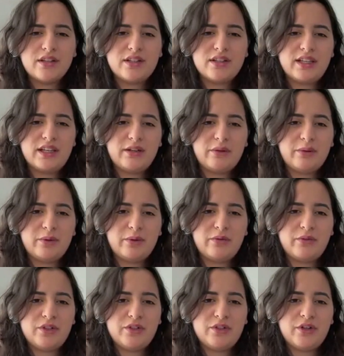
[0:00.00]
because like we
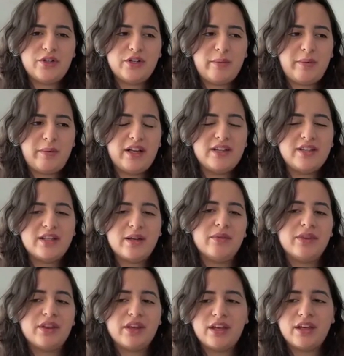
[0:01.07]
would research about
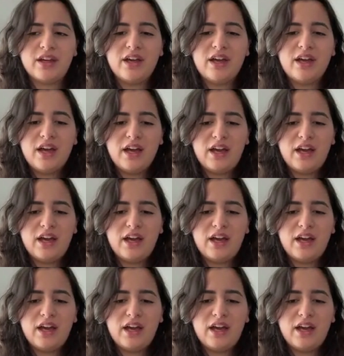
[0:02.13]
something